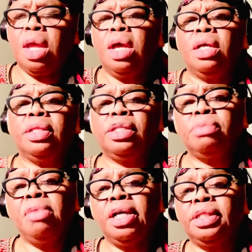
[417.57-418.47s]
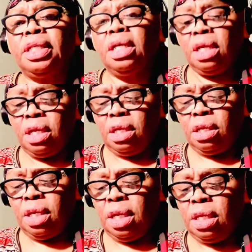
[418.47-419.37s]
This month,
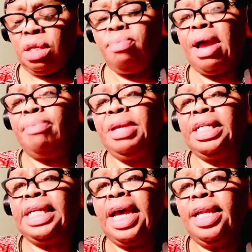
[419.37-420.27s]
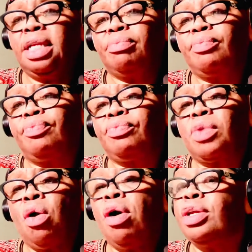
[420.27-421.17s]
you might be a daddy or you